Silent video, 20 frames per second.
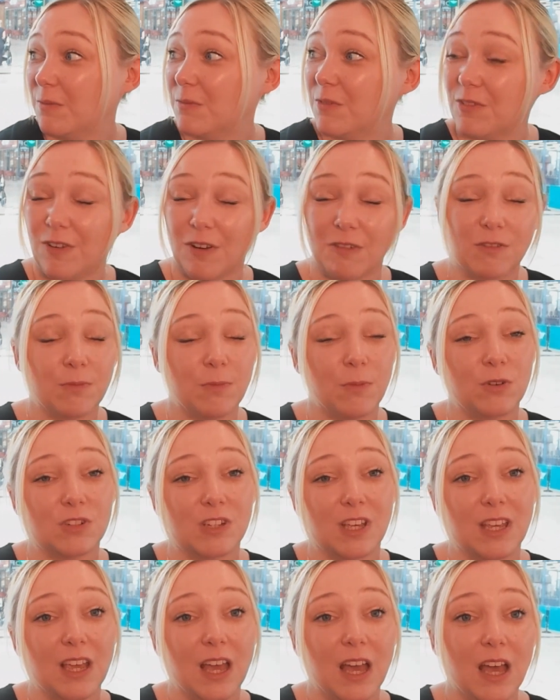with
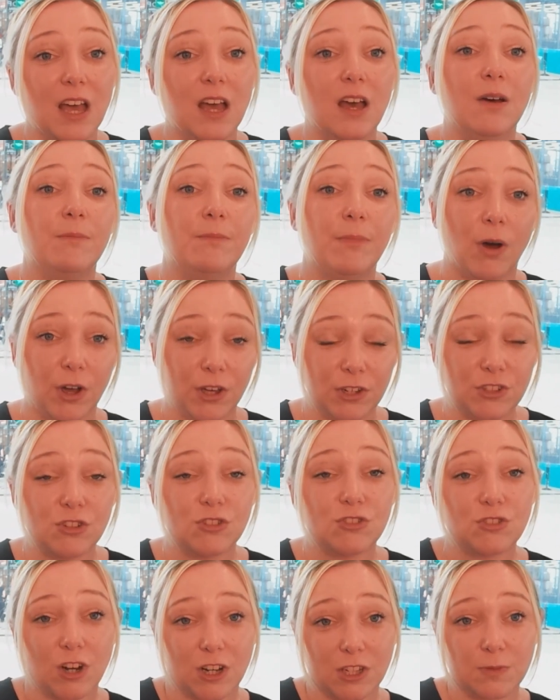everybody, but I
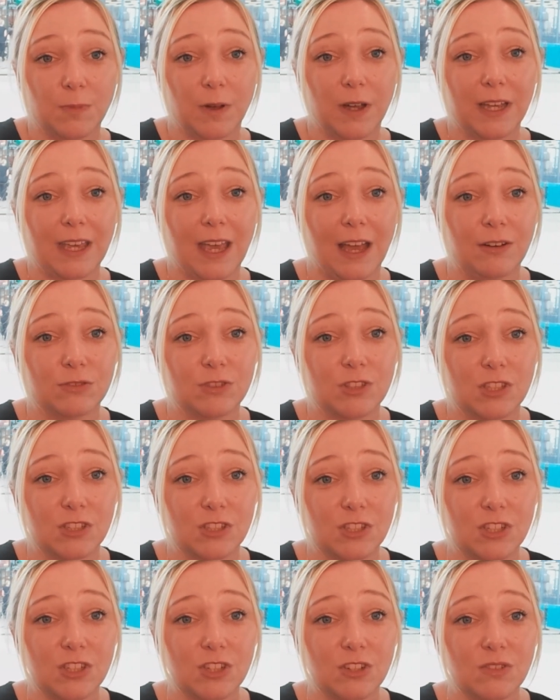do trust my
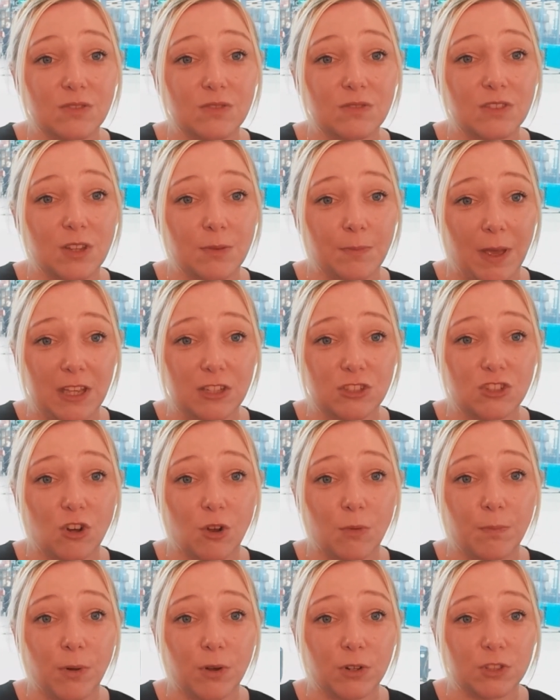accountant to do the best
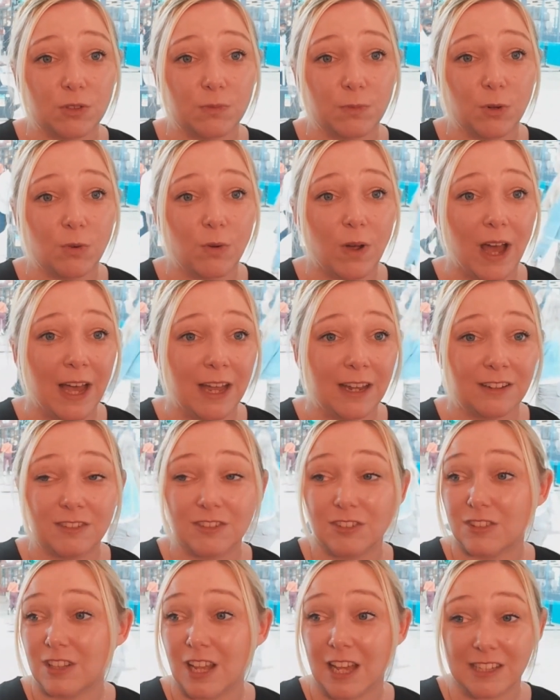job possible,
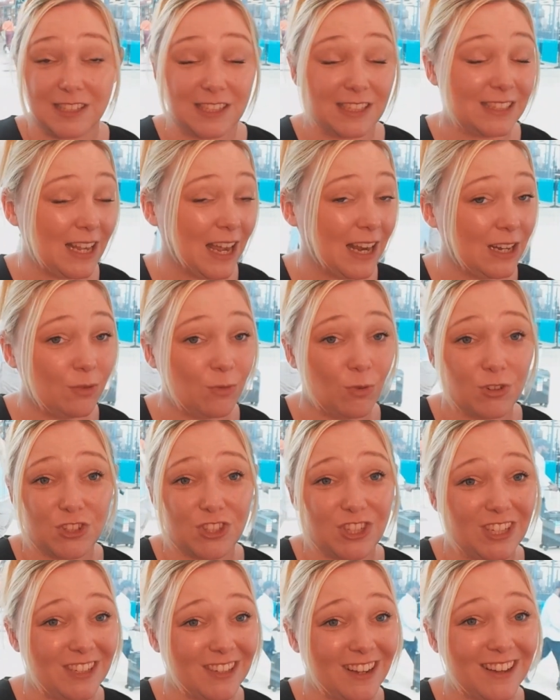and that's exactly what
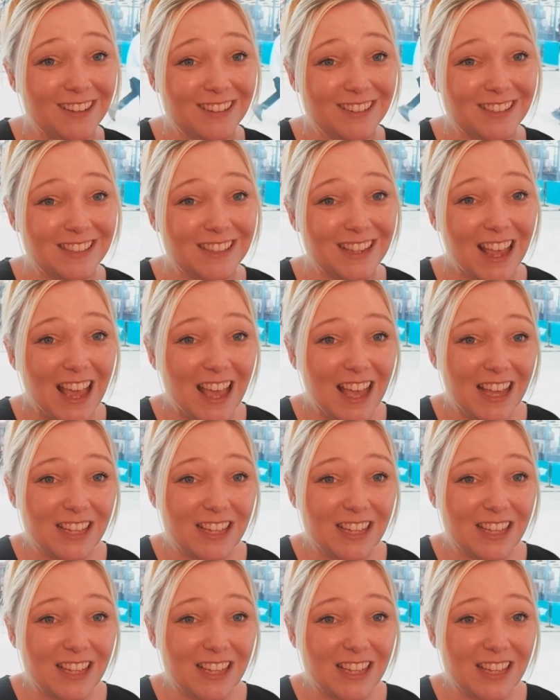she does.